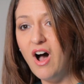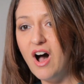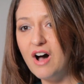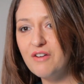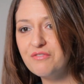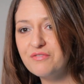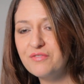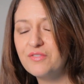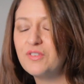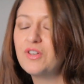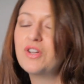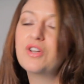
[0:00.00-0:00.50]

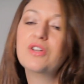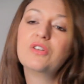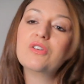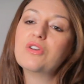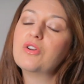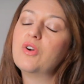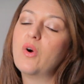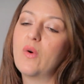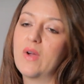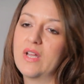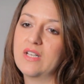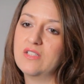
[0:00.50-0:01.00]
off,
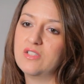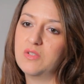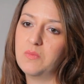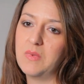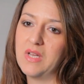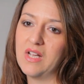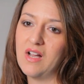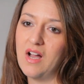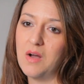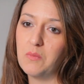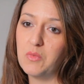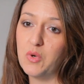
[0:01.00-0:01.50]
you're going to
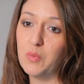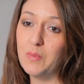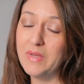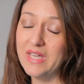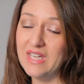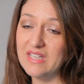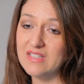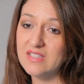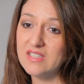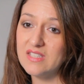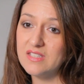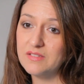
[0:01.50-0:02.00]
become
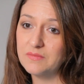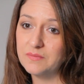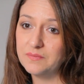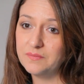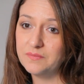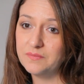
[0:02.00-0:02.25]
obese.